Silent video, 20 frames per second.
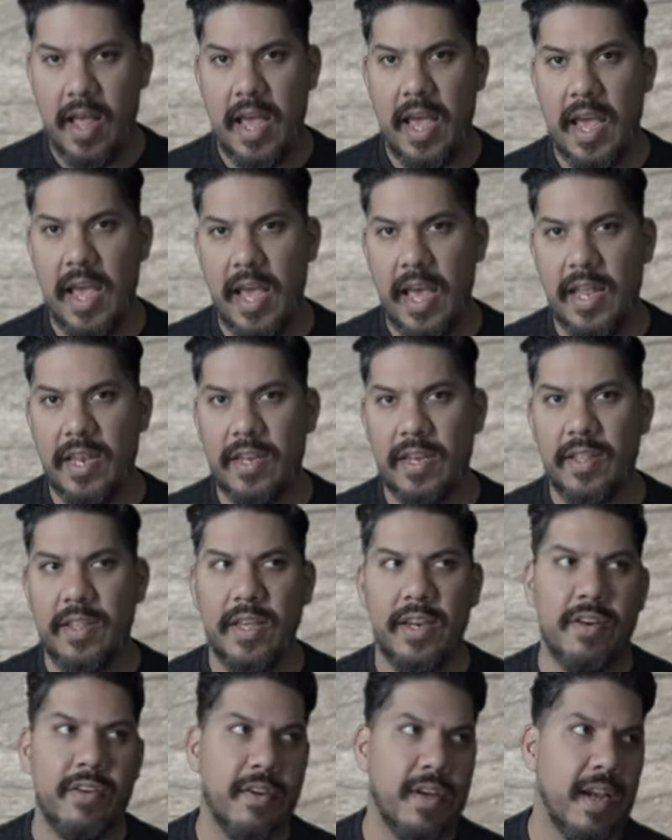And
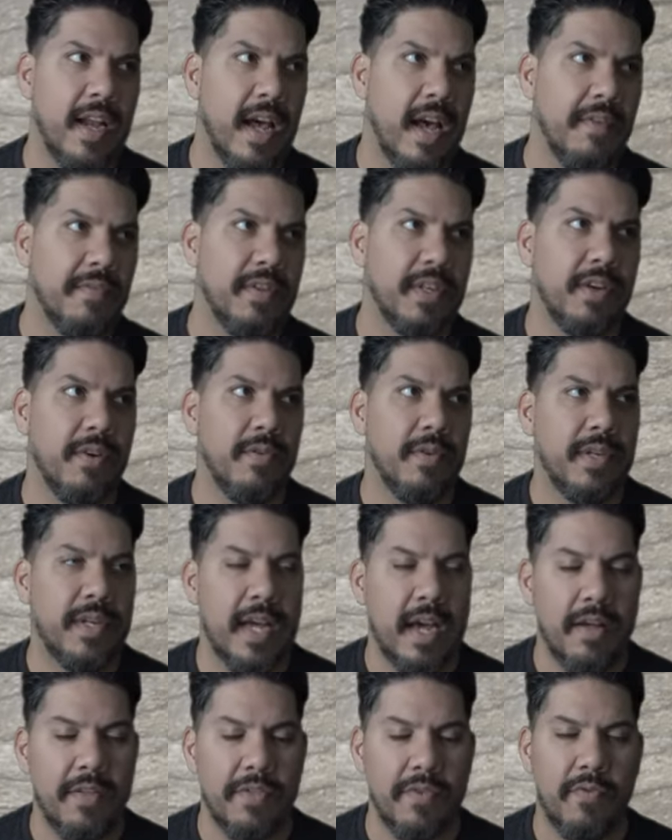then you're gonna have to go
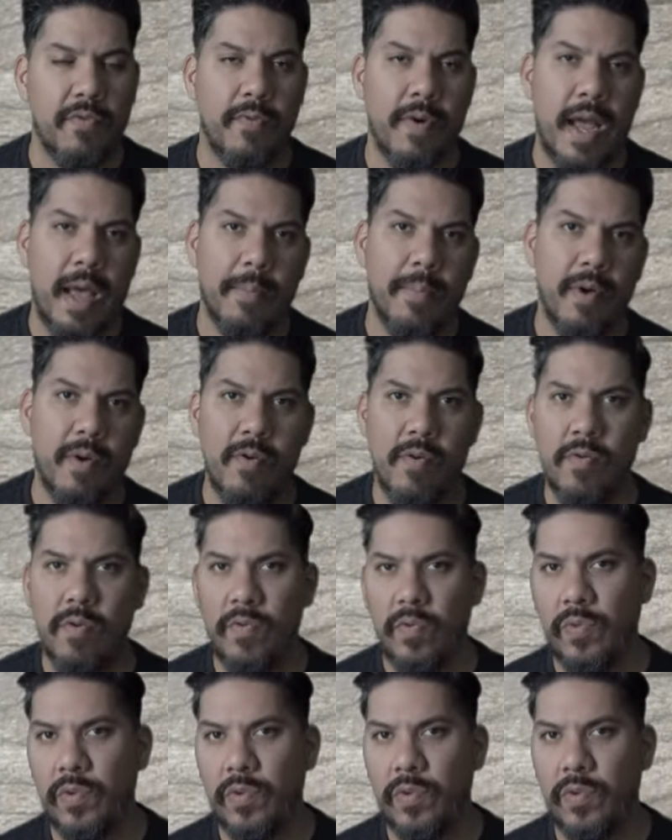down the rabbit hole